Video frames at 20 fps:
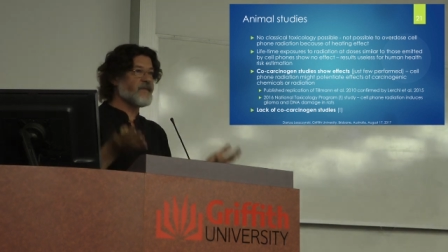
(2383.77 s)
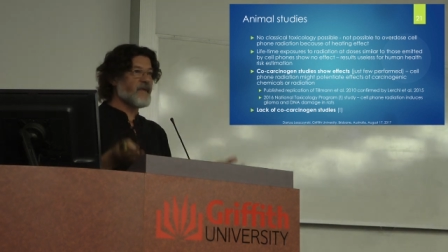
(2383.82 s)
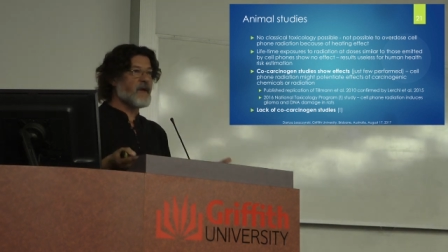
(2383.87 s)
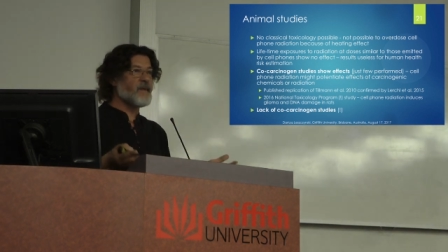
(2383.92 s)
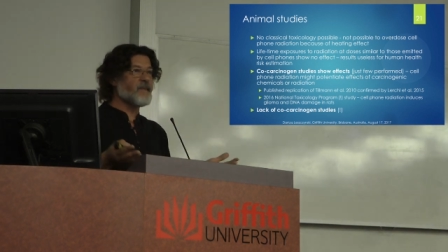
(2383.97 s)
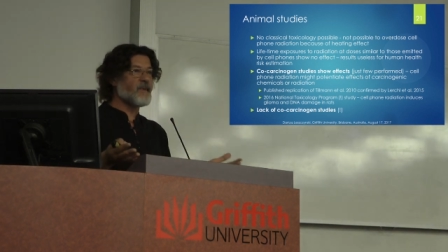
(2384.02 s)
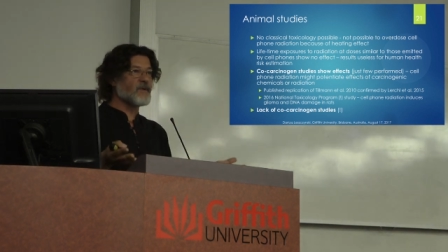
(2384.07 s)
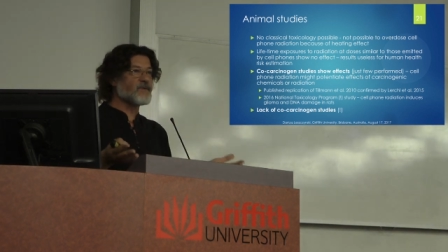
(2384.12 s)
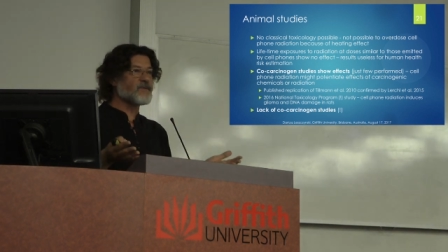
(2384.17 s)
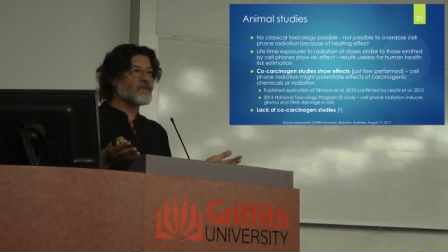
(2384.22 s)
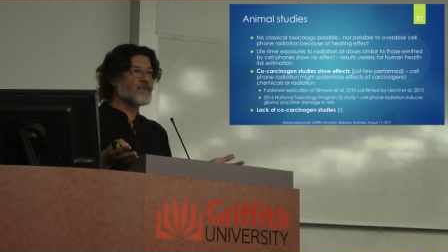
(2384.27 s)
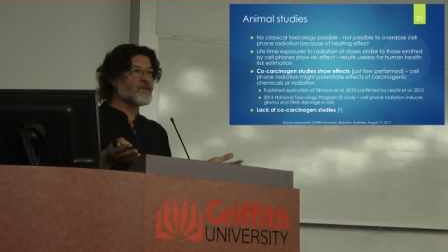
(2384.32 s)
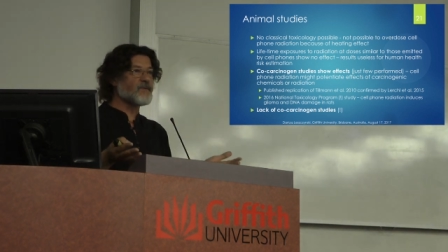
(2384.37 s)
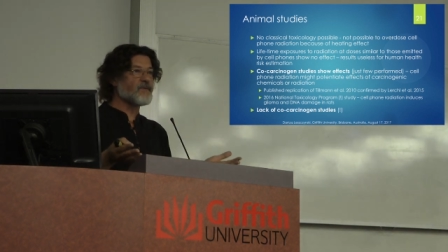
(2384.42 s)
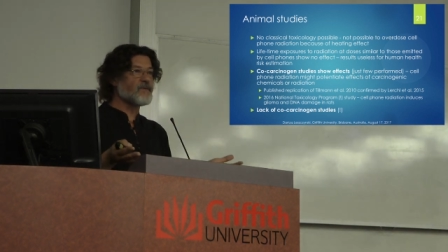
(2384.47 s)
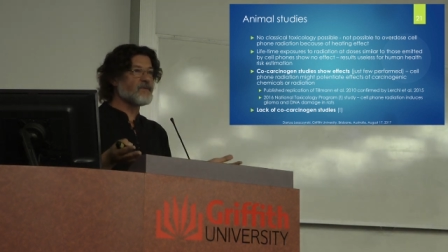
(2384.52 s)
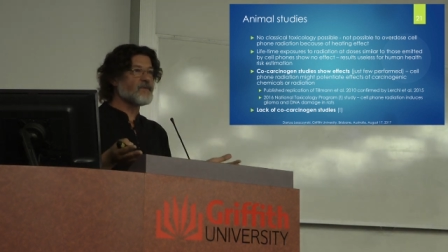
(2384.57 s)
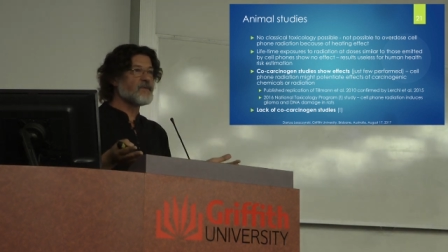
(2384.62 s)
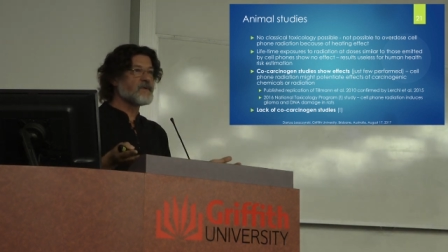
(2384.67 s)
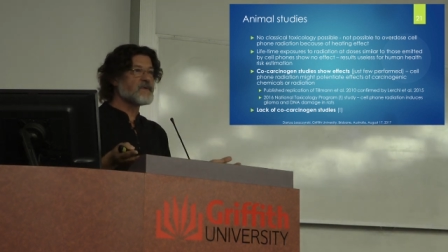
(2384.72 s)
unable
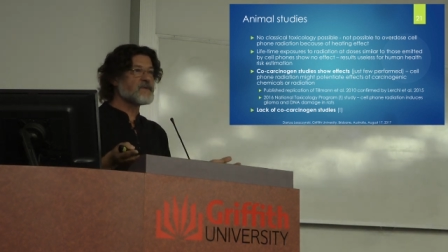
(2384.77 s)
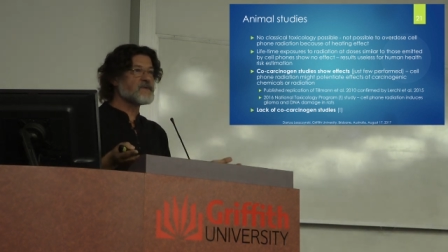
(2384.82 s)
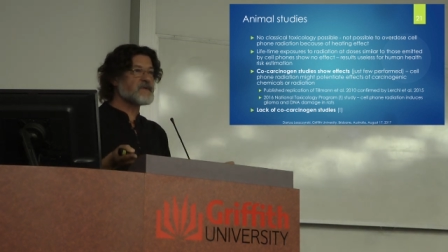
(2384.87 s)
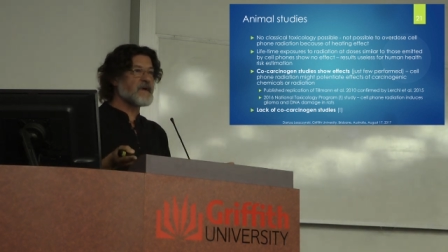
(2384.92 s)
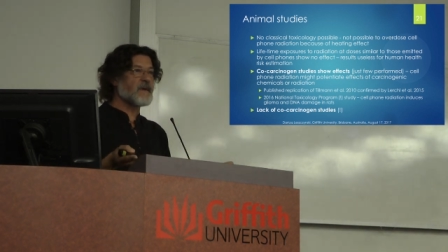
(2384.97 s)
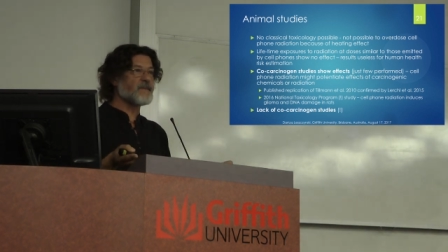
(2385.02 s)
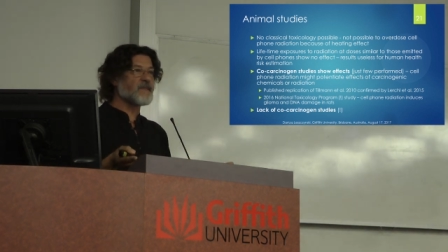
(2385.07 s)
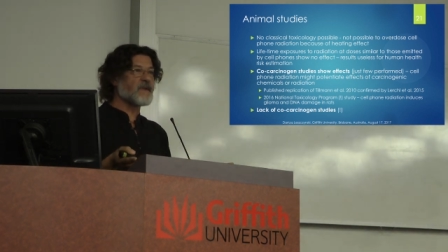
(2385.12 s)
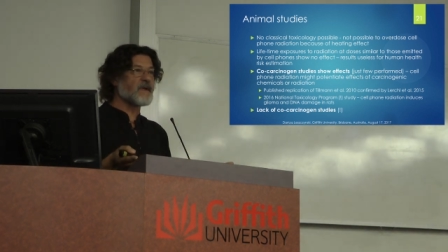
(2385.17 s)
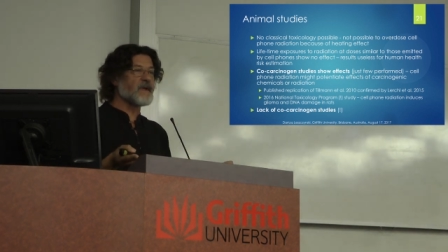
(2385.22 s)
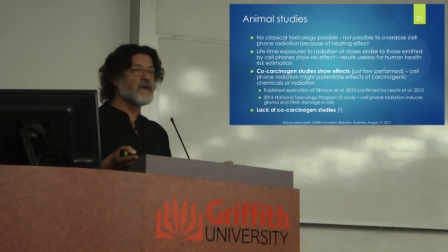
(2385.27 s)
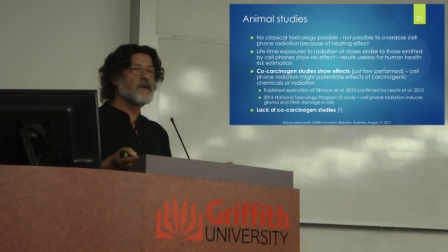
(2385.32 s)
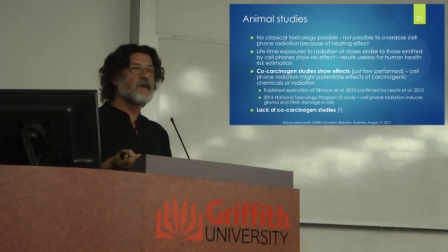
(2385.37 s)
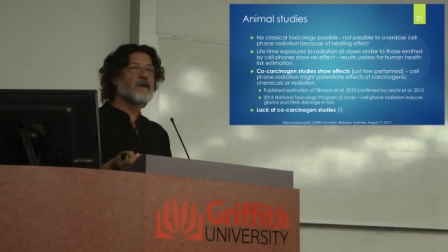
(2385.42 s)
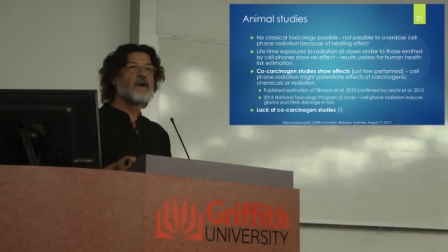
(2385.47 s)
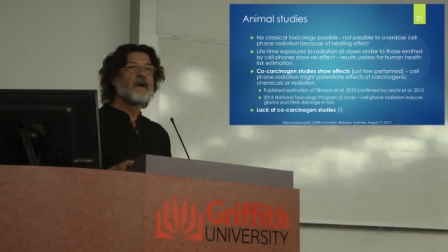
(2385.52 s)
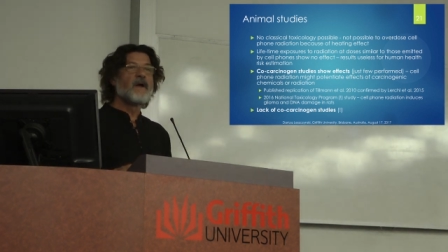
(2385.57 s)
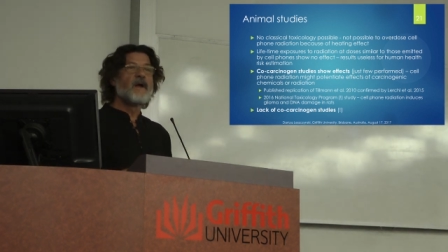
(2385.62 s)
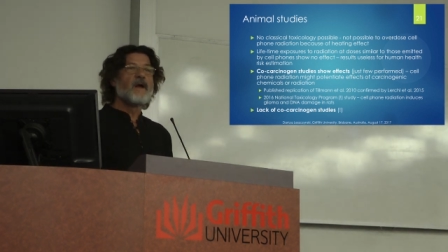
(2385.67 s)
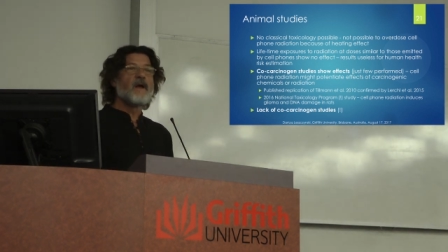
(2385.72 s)
to do
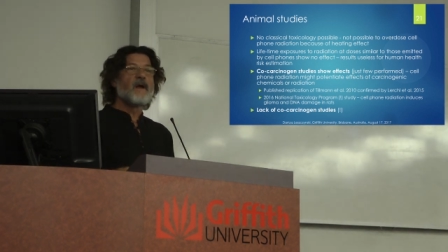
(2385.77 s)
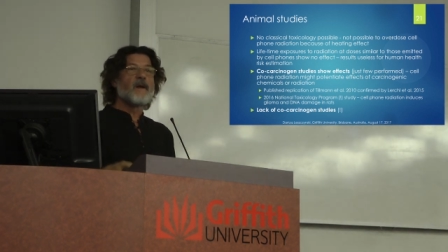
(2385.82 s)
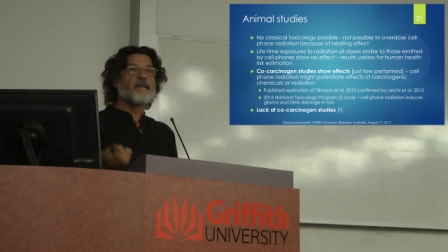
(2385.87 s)
something.